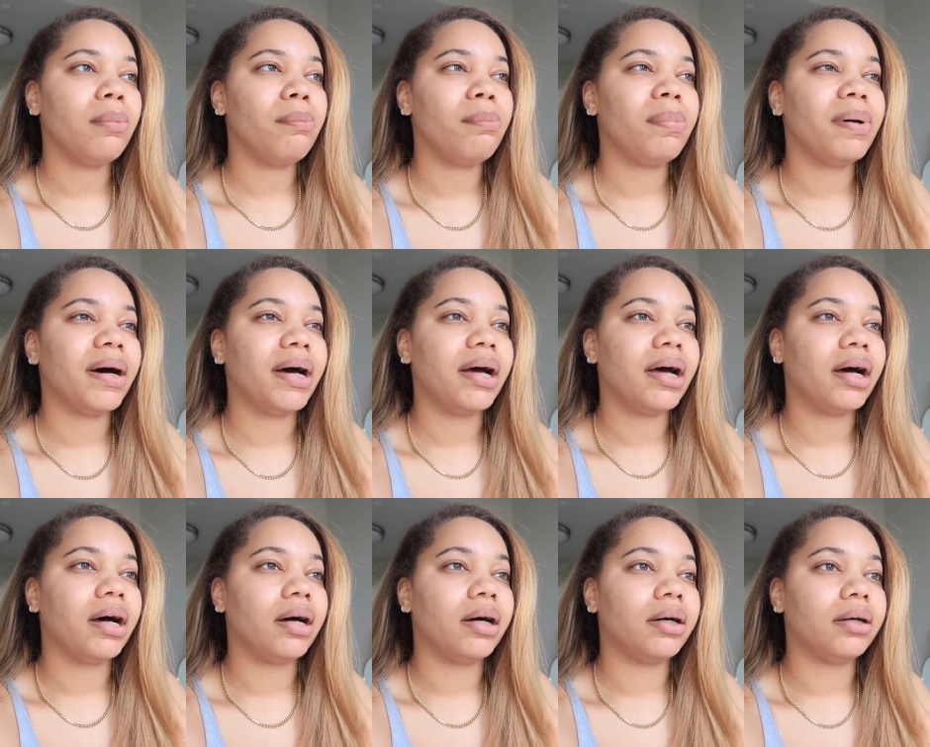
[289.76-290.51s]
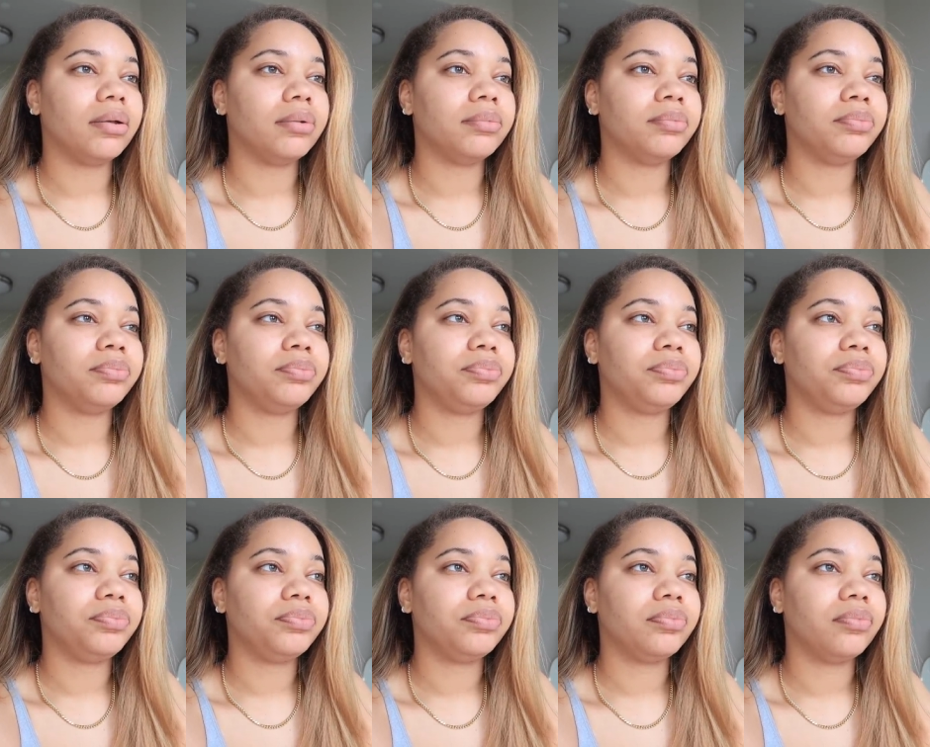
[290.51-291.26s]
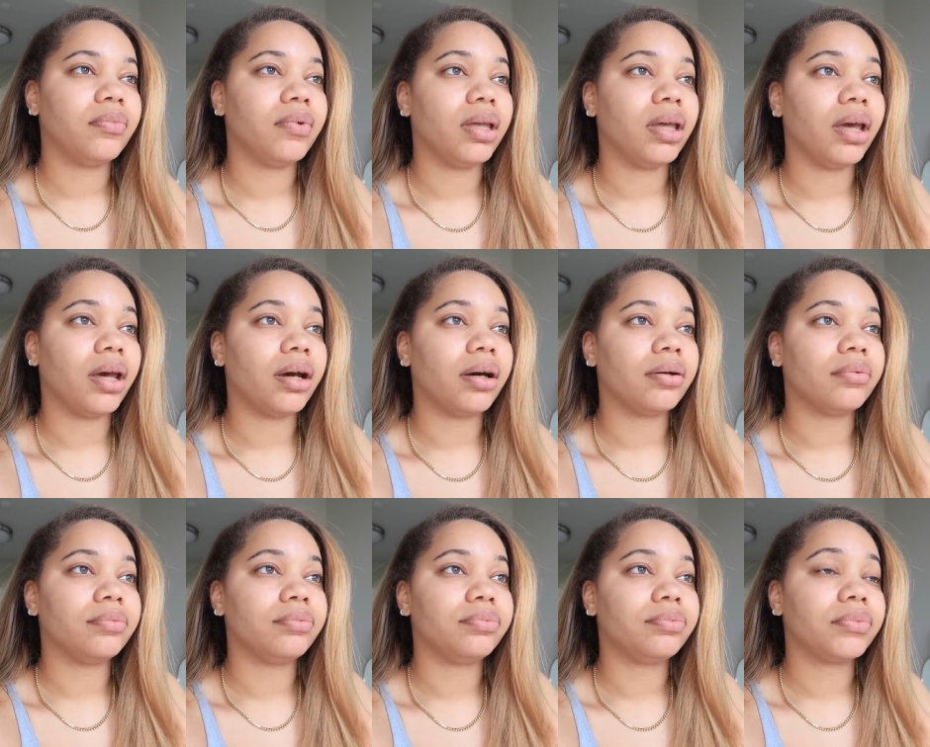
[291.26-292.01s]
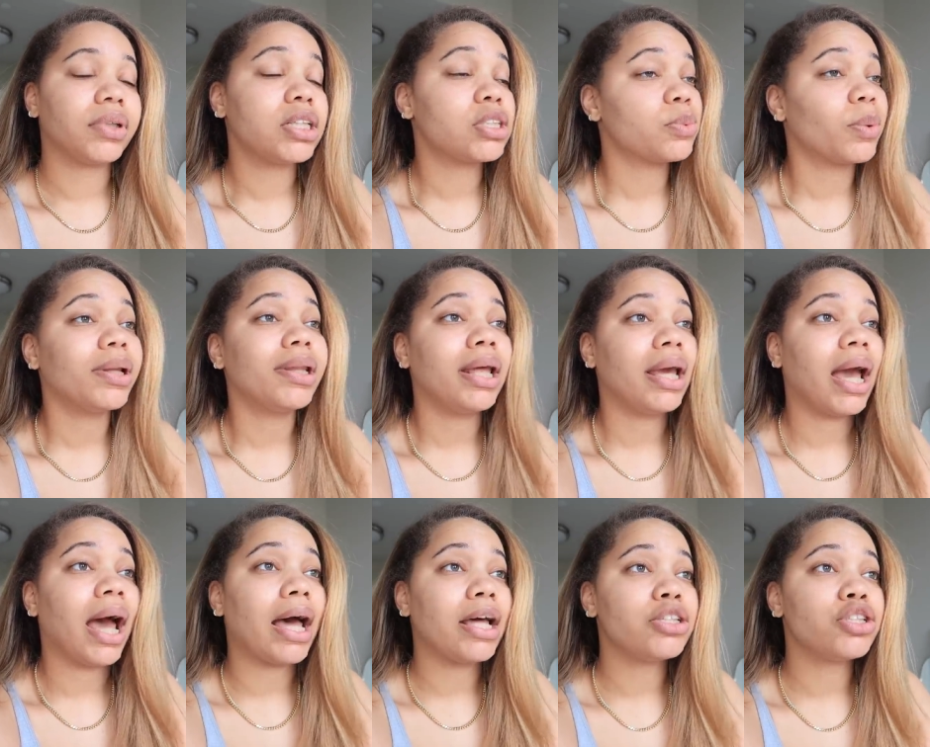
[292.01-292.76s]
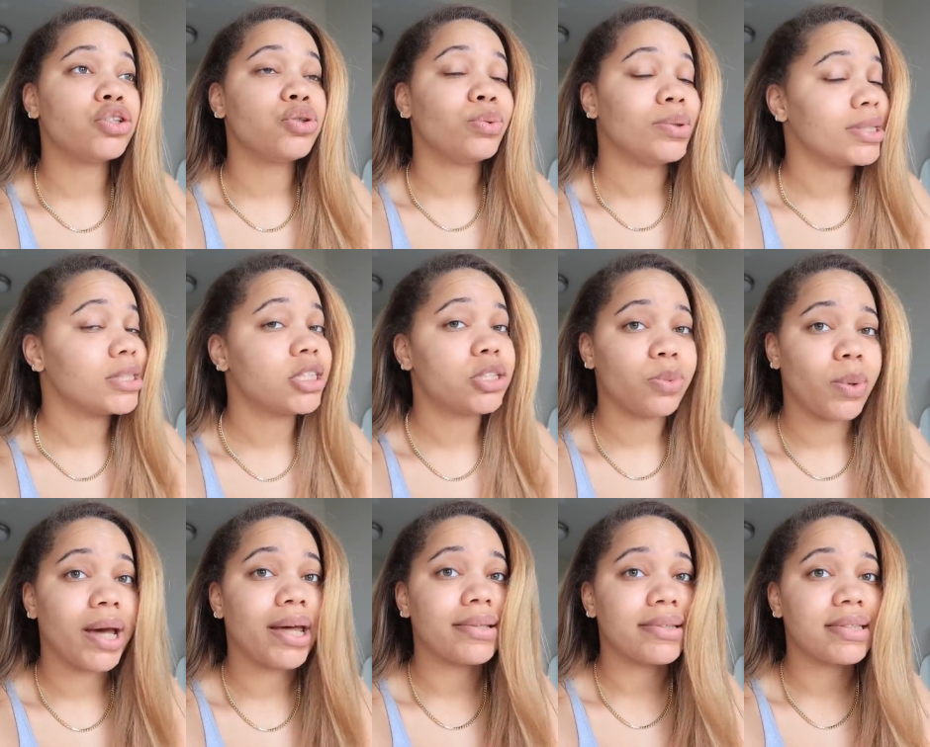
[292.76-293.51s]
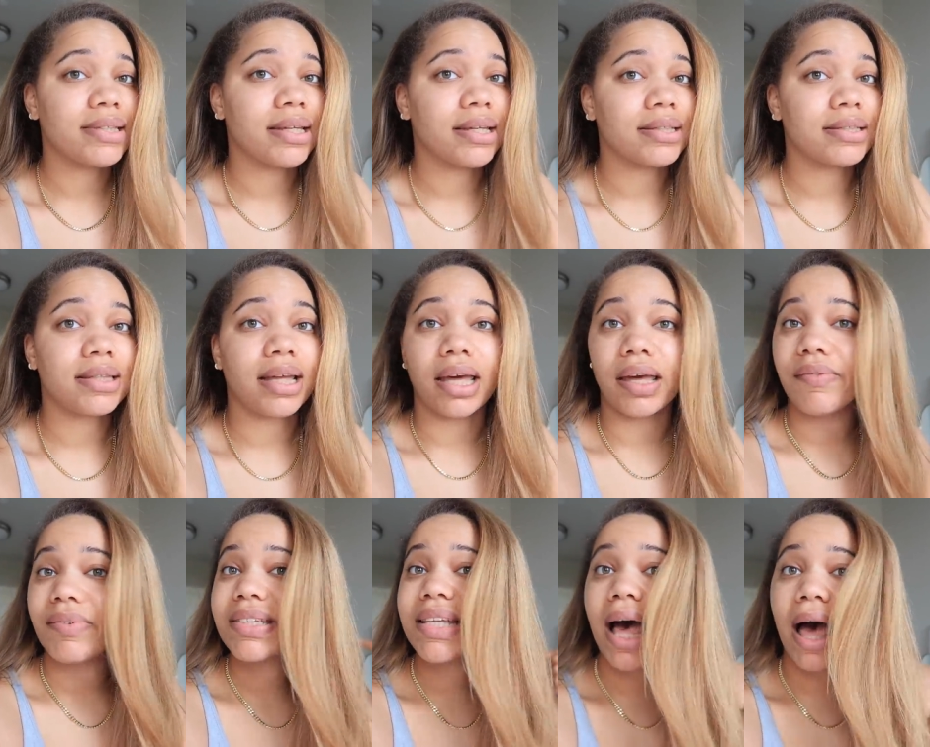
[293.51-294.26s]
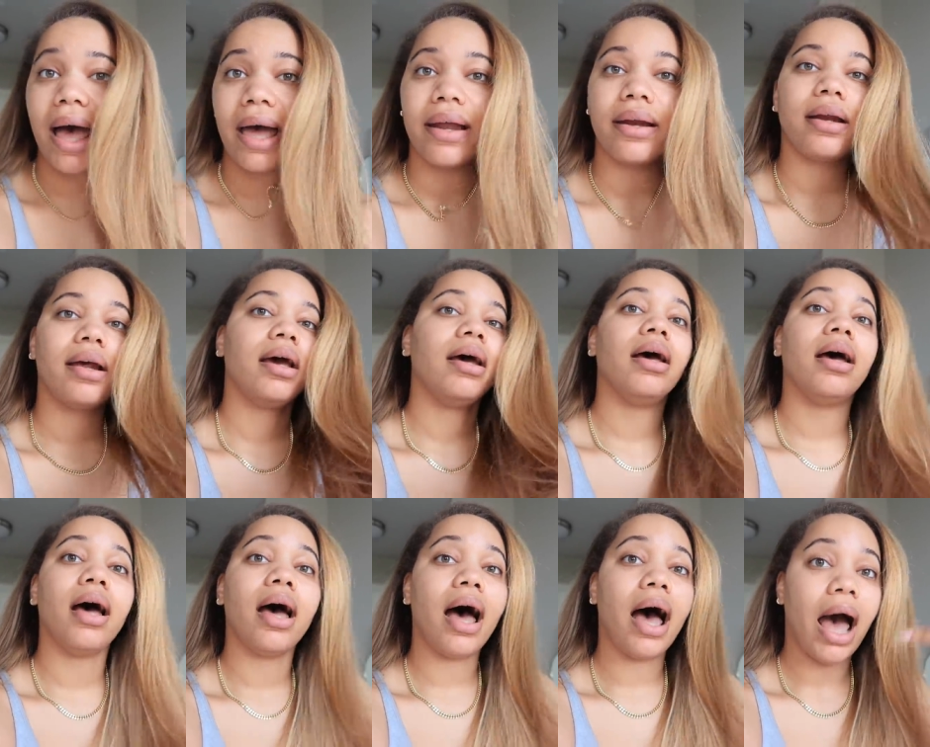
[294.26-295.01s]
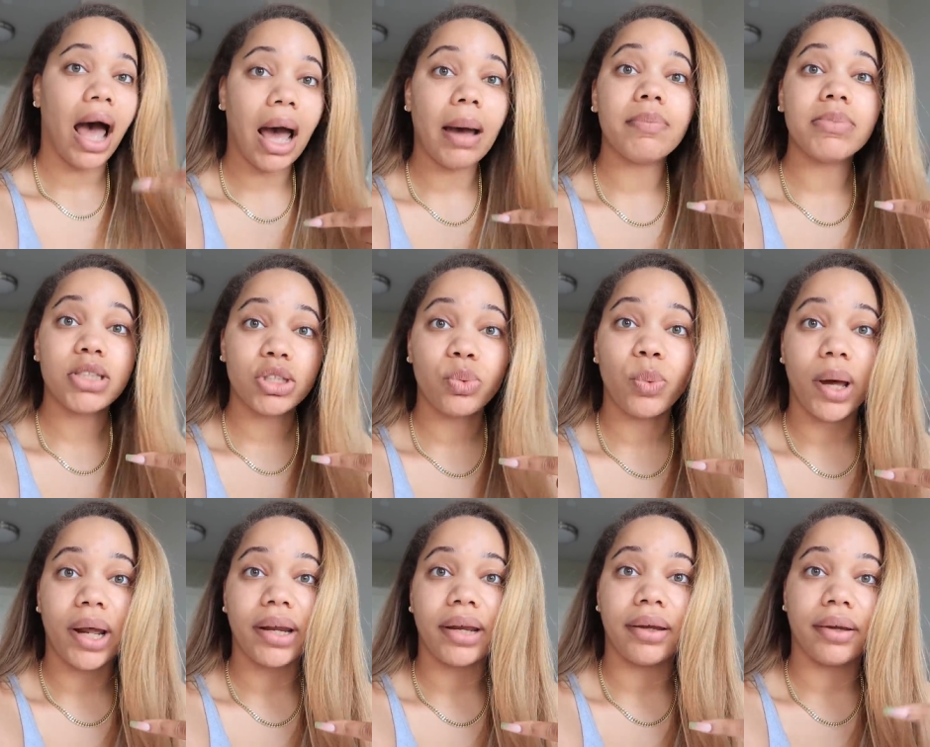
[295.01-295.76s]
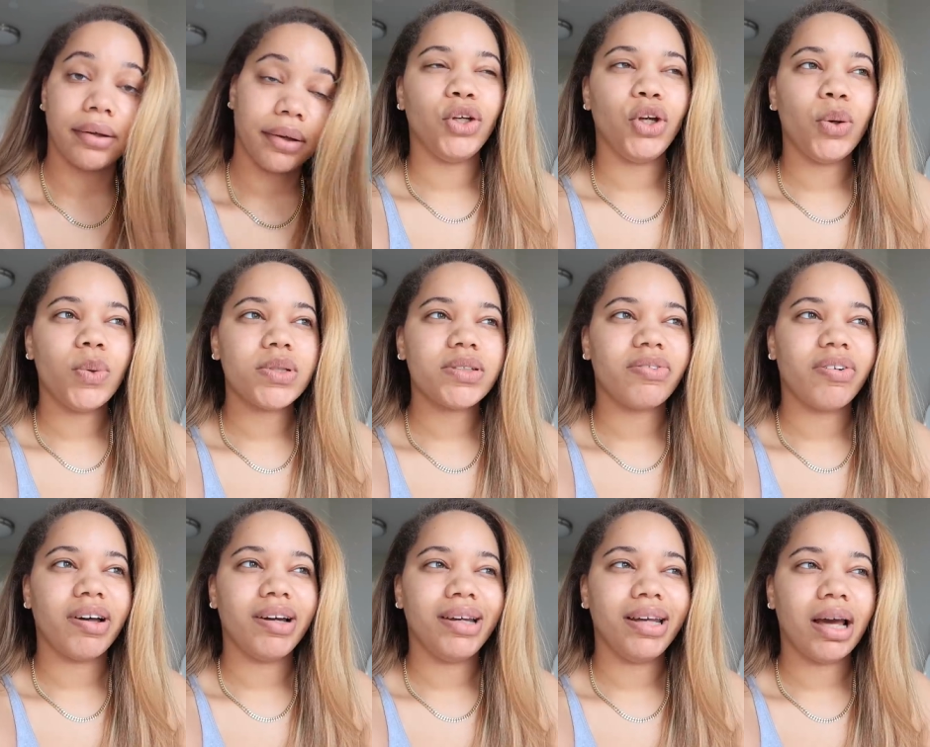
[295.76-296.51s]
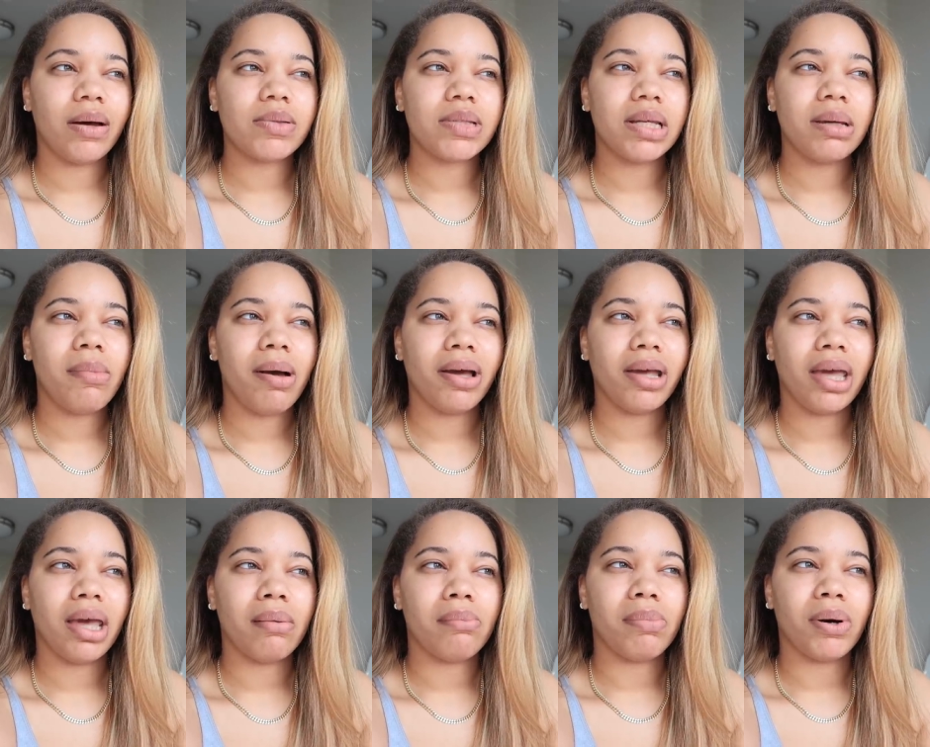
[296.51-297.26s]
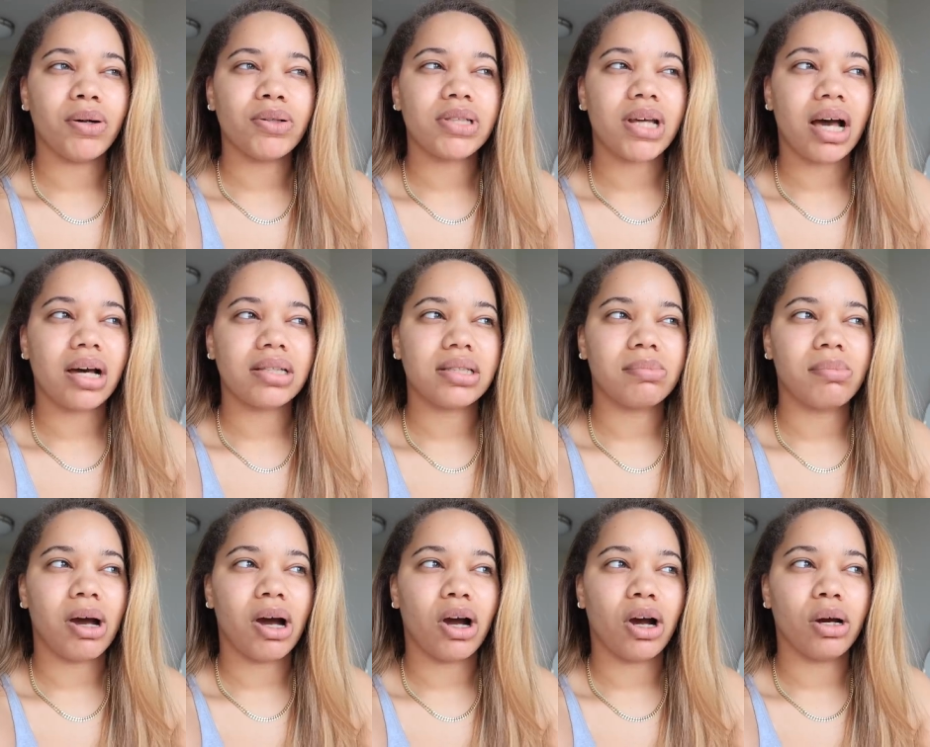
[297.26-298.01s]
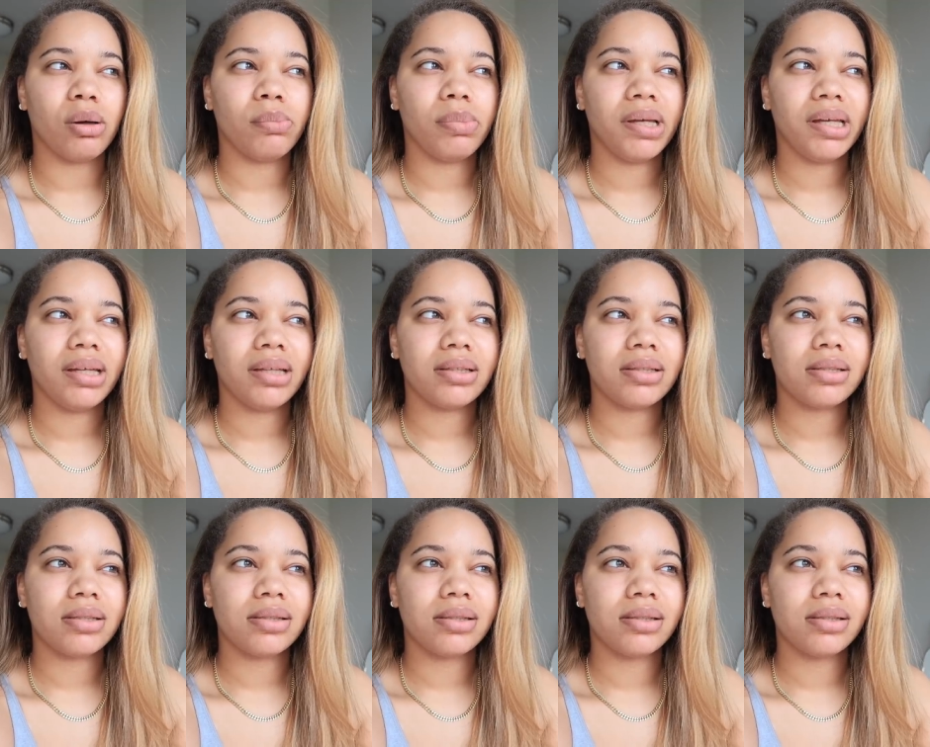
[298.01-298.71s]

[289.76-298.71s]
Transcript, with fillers: but um yeah because one thing i do is sweat sis like if it's hot i'm sweating you know what's funny i was thinking about getting botox in my armpits